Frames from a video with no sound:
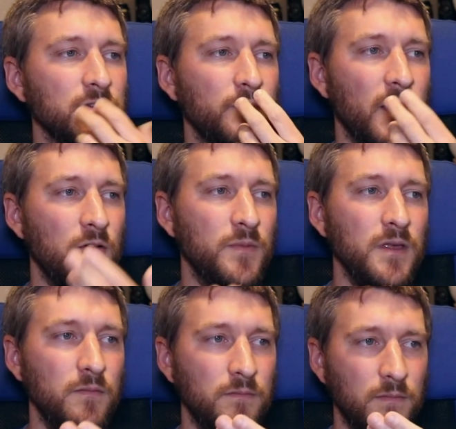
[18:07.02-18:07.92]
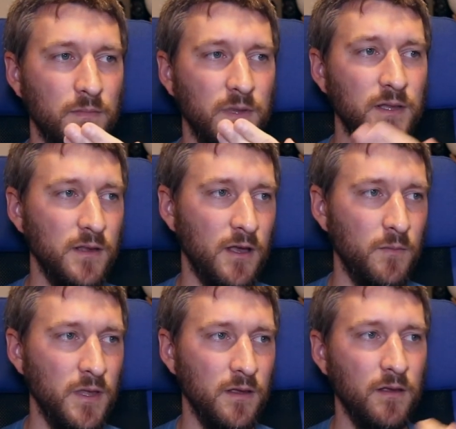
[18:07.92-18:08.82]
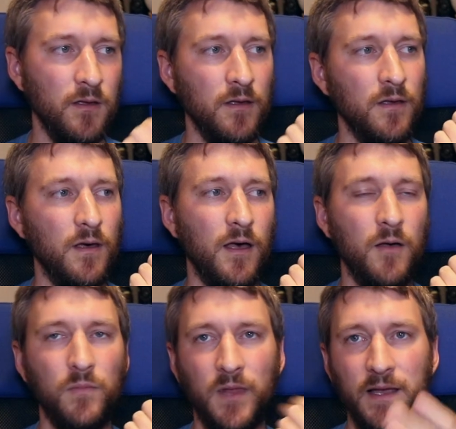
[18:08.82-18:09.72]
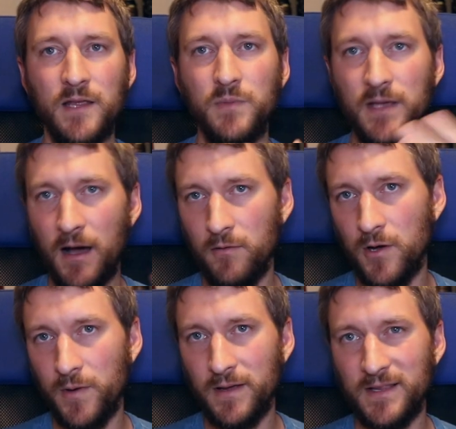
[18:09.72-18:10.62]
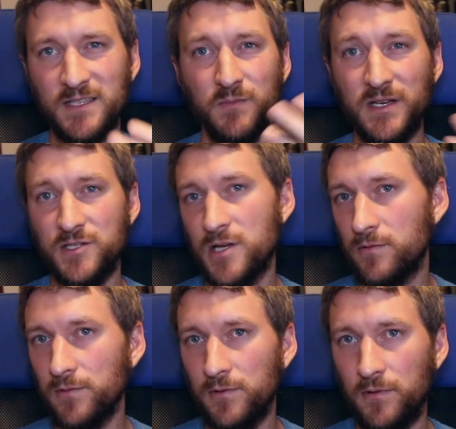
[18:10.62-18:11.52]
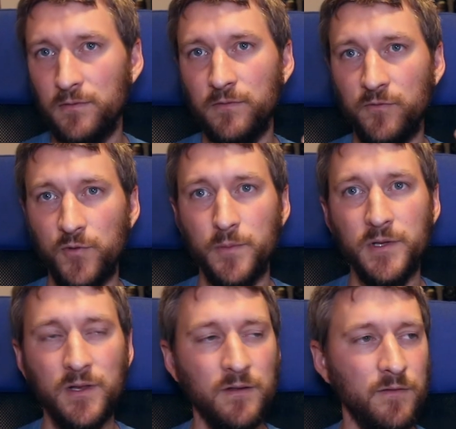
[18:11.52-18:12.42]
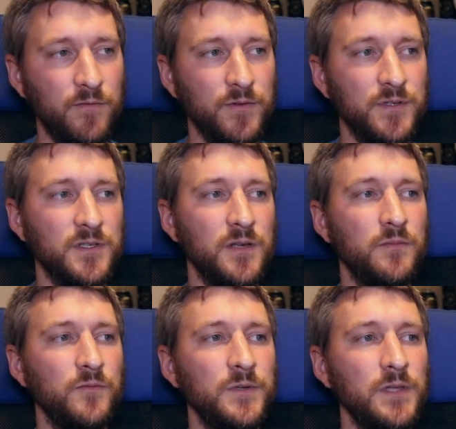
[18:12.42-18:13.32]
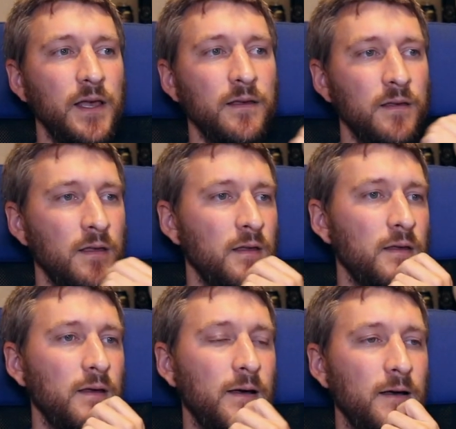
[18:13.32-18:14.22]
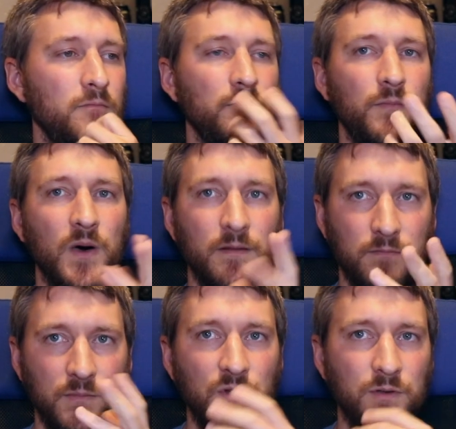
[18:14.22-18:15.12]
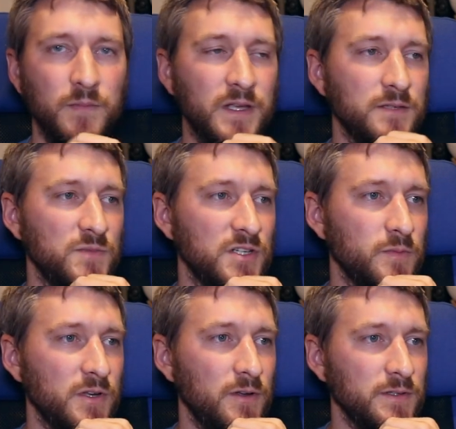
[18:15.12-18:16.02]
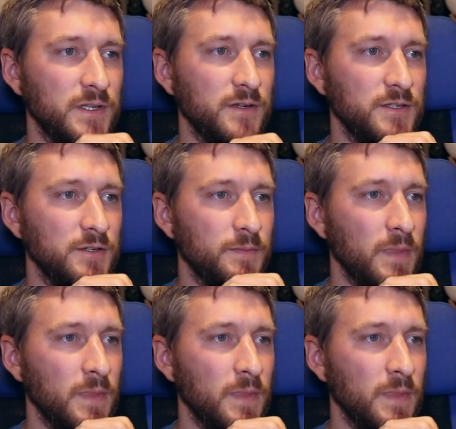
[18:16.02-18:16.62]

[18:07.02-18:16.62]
power beam incoming, light AP outgoing. That's my general formula for a sub relay, but you can make some judgment calls there too.